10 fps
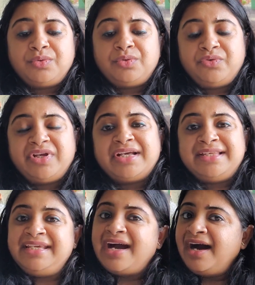
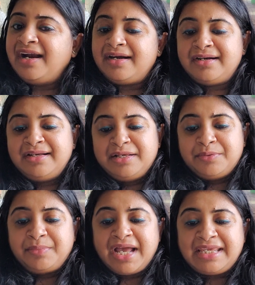really are,"
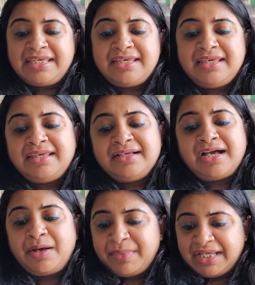by E.
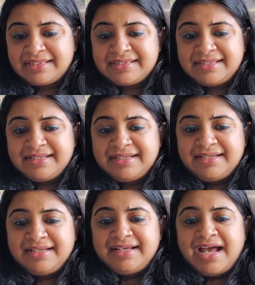Cummings.
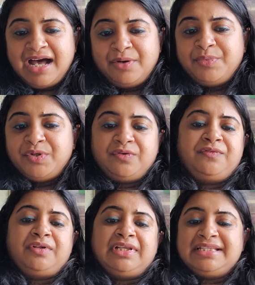How
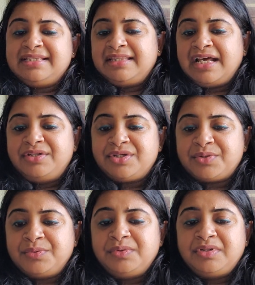beautiful, isn't that
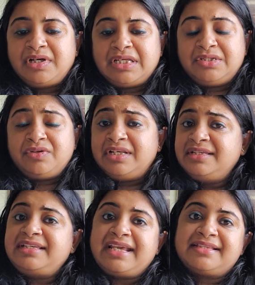true? It really
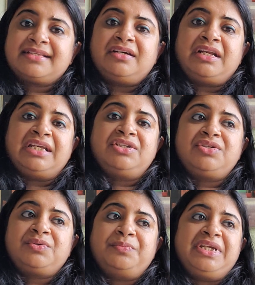takes courage
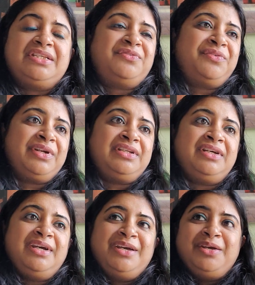to be different,
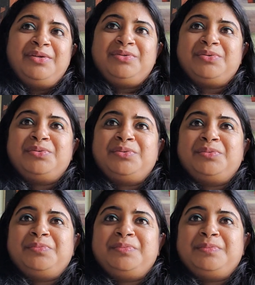to
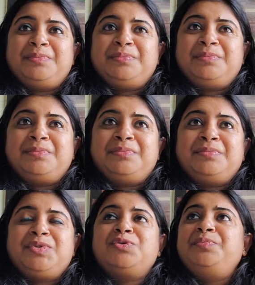
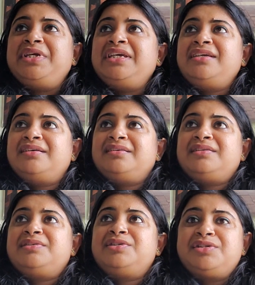be
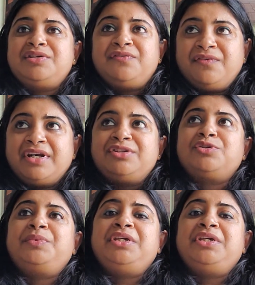different, to be